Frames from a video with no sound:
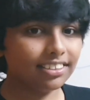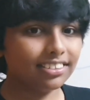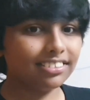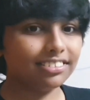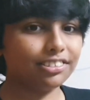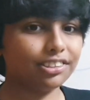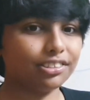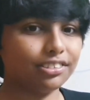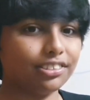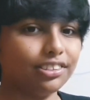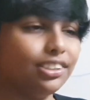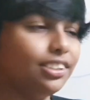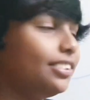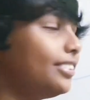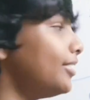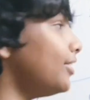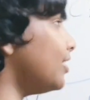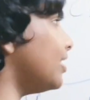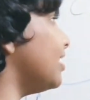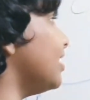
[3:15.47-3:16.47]
So you
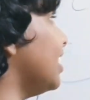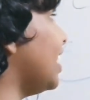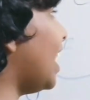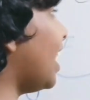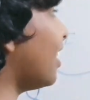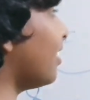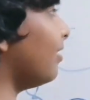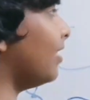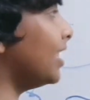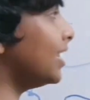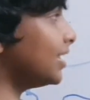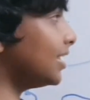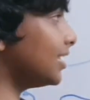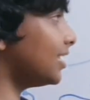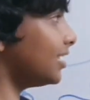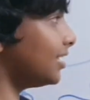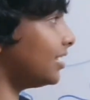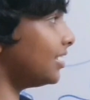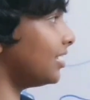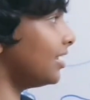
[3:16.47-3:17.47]
know
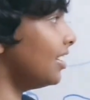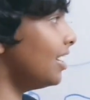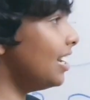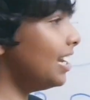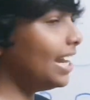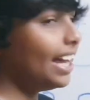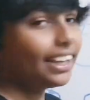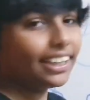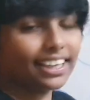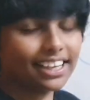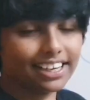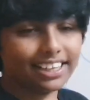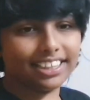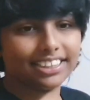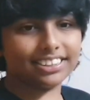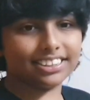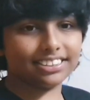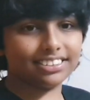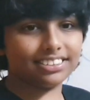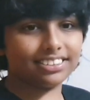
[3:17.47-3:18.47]
languages, like
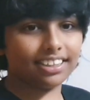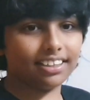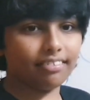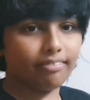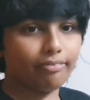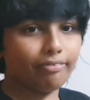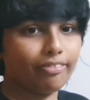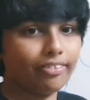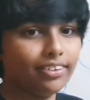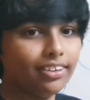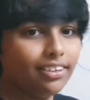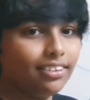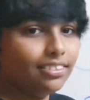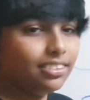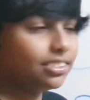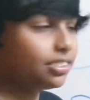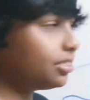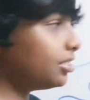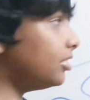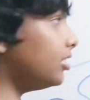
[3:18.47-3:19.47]
English itself.
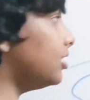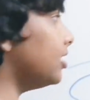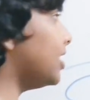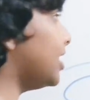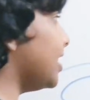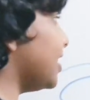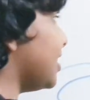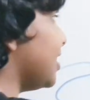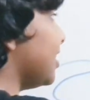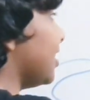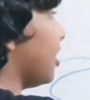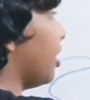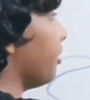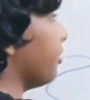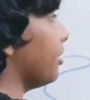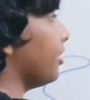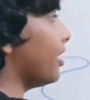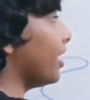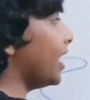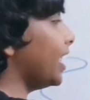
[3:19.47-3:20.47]
So this is how
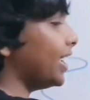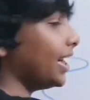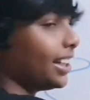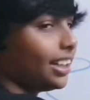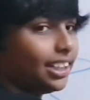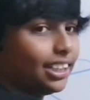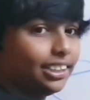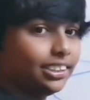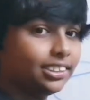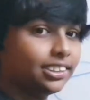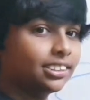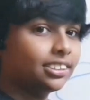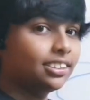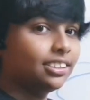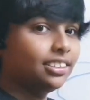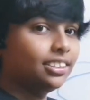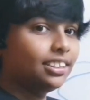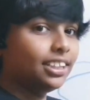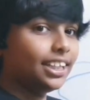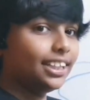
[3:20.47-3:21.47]
you write English.
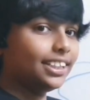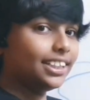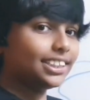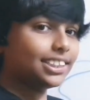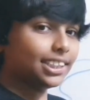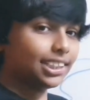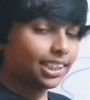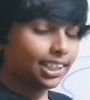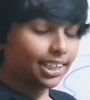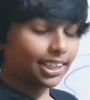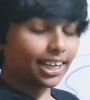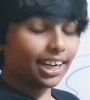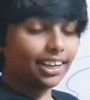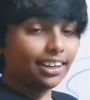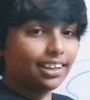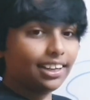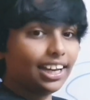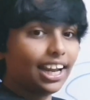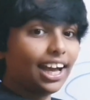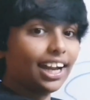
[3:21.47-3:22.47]
It is in the
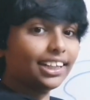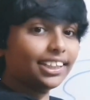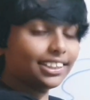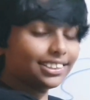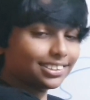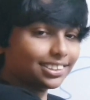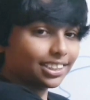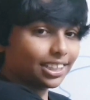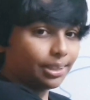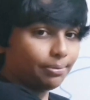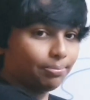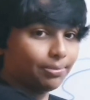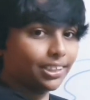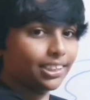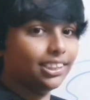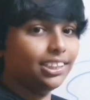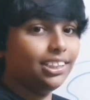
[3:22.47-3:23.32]
Latin script.